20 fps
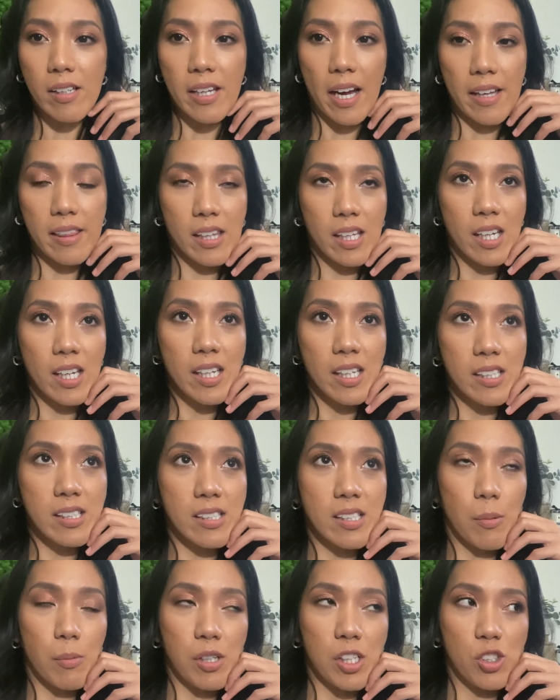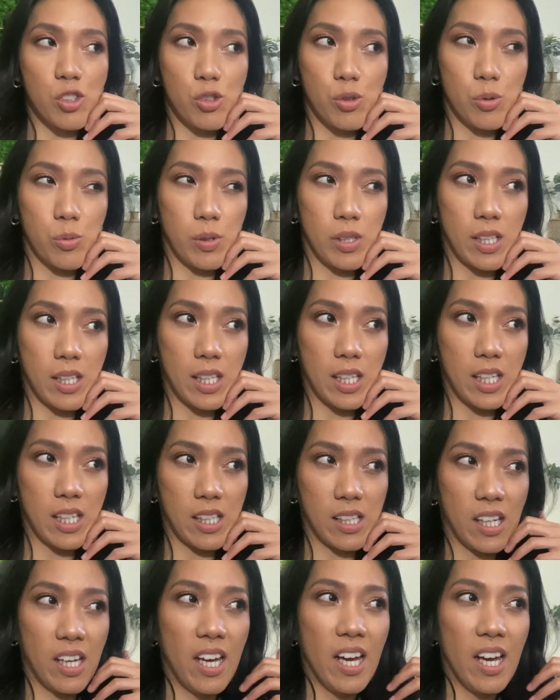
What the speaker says: I think it's something to do with the heat.